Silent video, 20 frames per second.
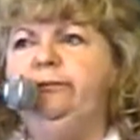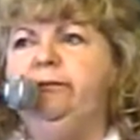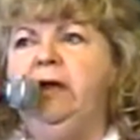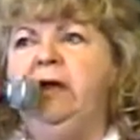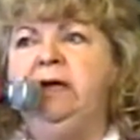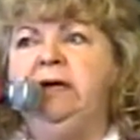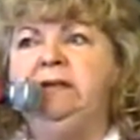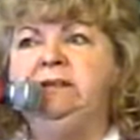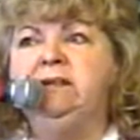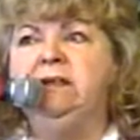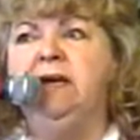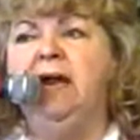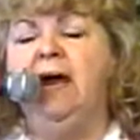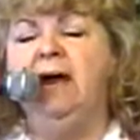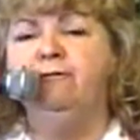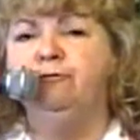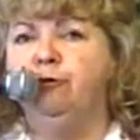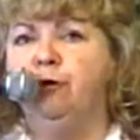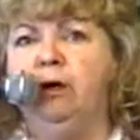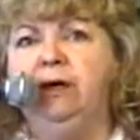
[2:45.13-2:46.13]
and it's a
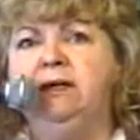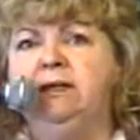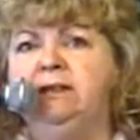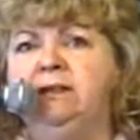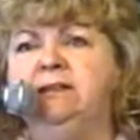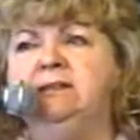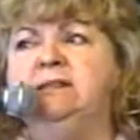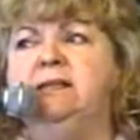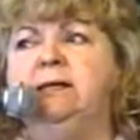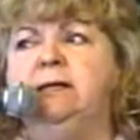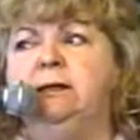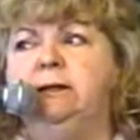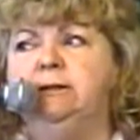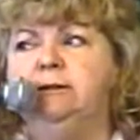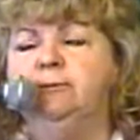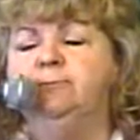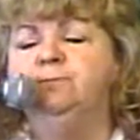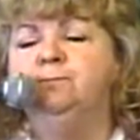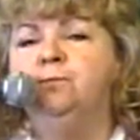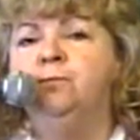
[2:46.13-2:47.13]
life threatening
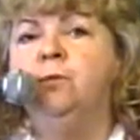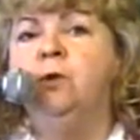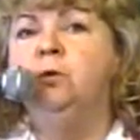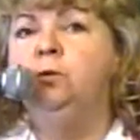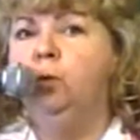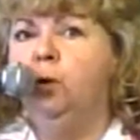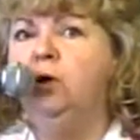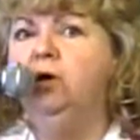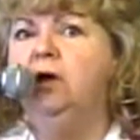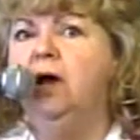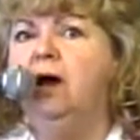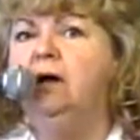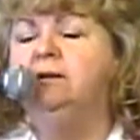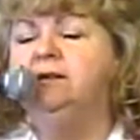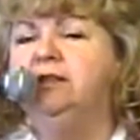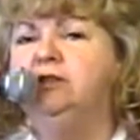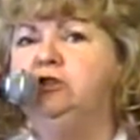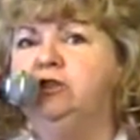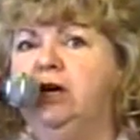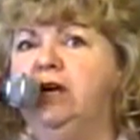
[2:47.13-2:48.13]
disease, the Word of God
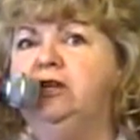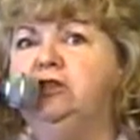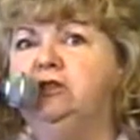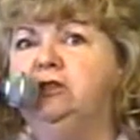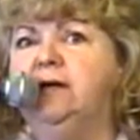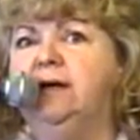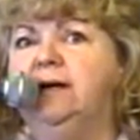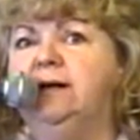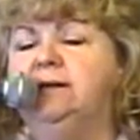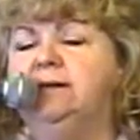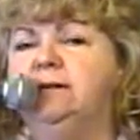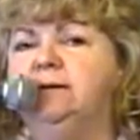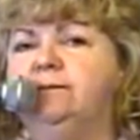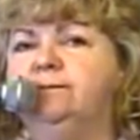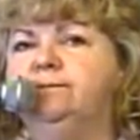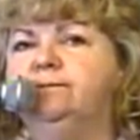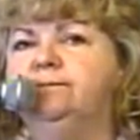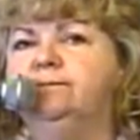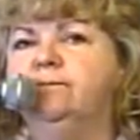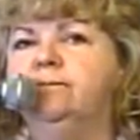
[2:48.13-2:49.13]
can change that.
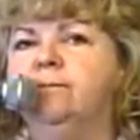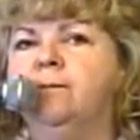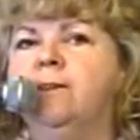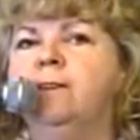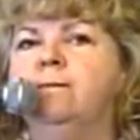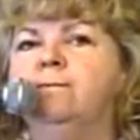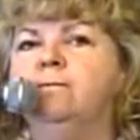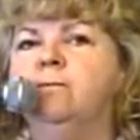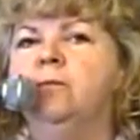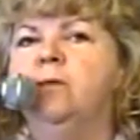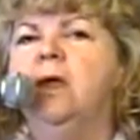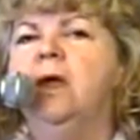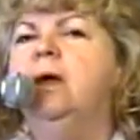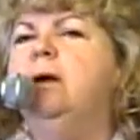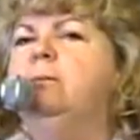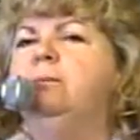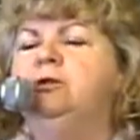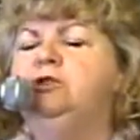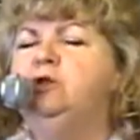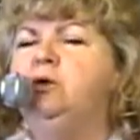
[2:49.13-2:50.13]

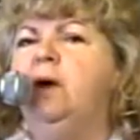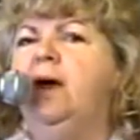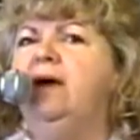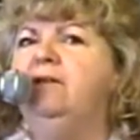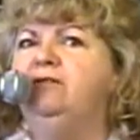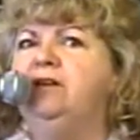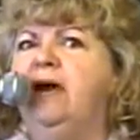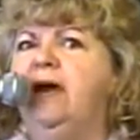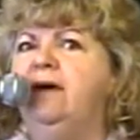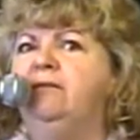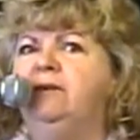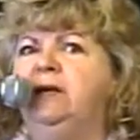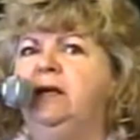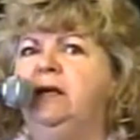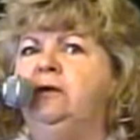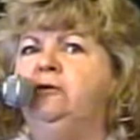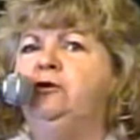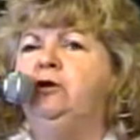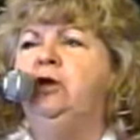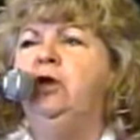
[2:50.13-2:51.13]
But you have to have it
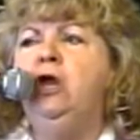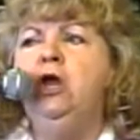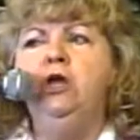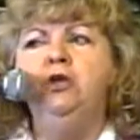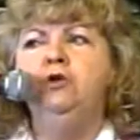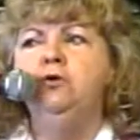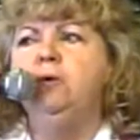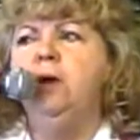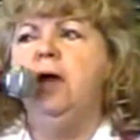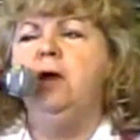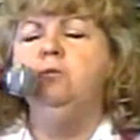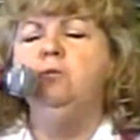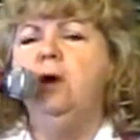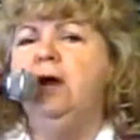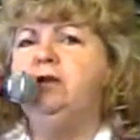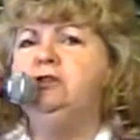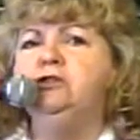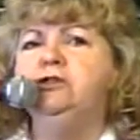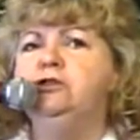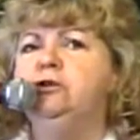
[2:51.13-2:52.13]
in you. You can't
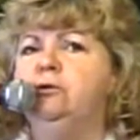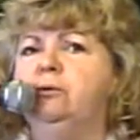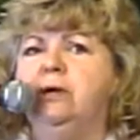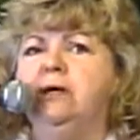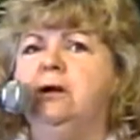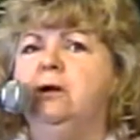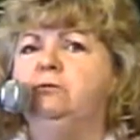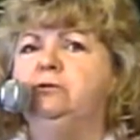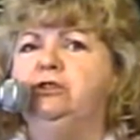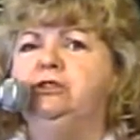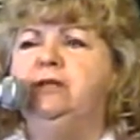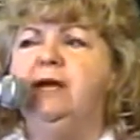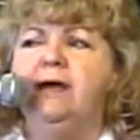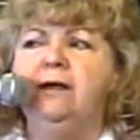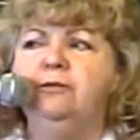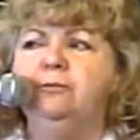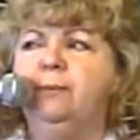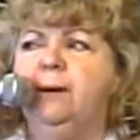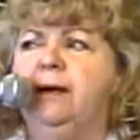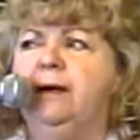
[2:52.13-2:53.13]
wait till you get on your
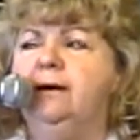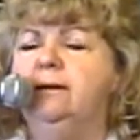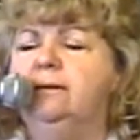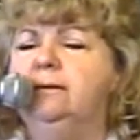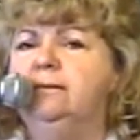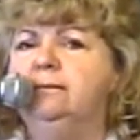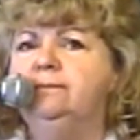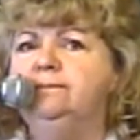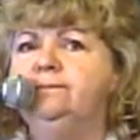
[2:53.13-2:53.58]
deathbed